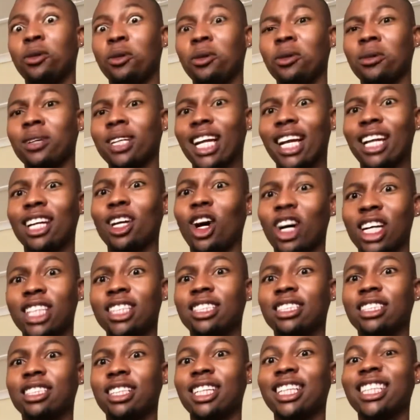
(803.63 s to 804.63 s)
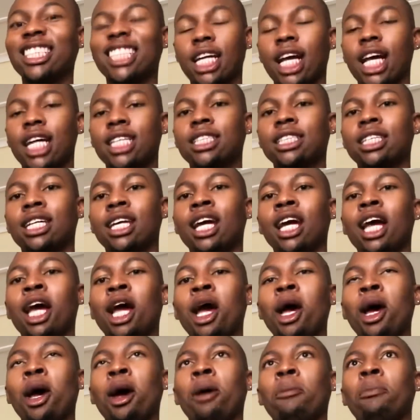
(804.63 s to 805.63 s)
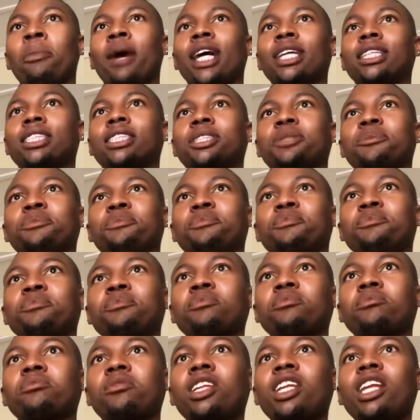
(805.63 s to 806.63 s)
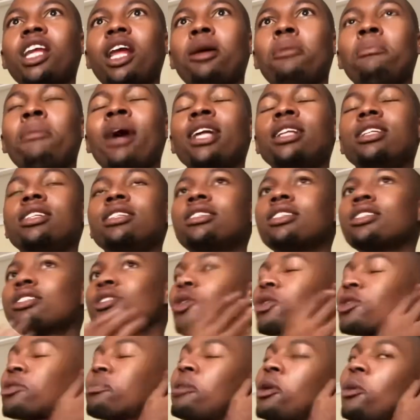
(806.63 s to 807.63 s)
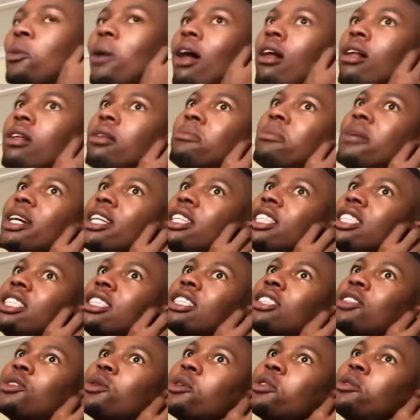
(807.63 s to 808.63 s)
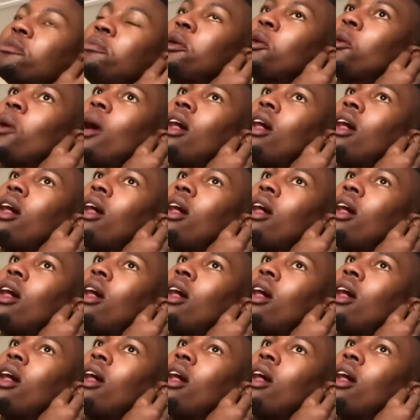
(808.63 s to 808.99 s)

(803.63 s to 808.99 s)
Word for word: like honestly, but my nieces taught me well. My nieces taught me well.